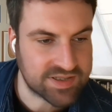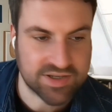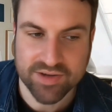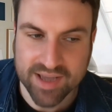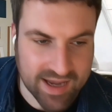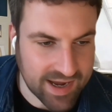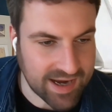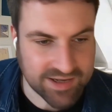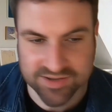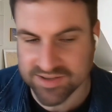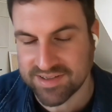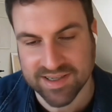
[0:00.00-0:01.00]
So yeah,
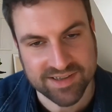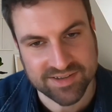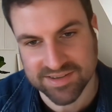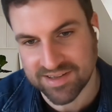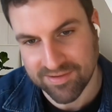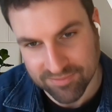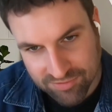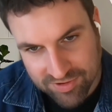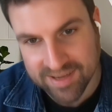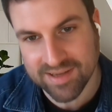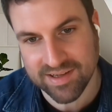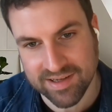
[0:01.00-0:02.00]
I'd just say, just like
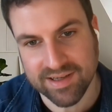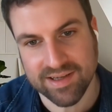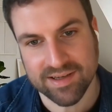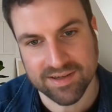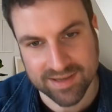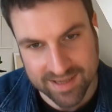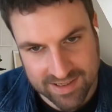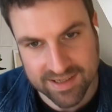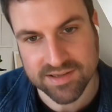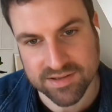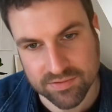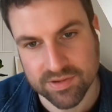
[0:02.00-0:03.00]
really lean
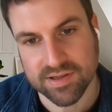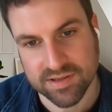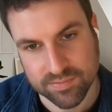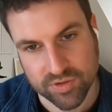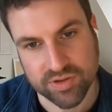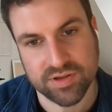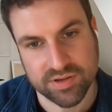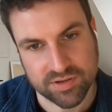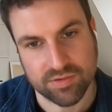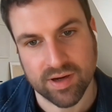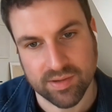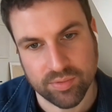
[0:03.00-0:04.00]
into it as much as
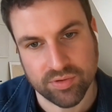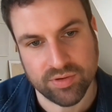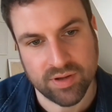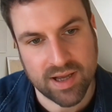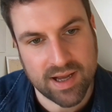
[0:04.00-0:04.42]
you're able.